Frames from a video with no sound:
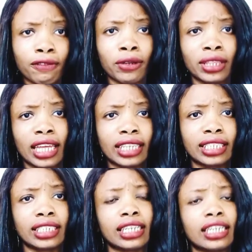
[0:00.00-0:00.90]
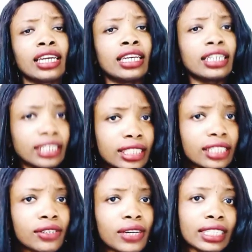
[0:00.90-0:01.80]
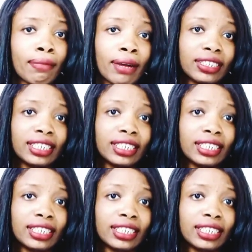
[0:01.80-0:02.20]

4:30 till at about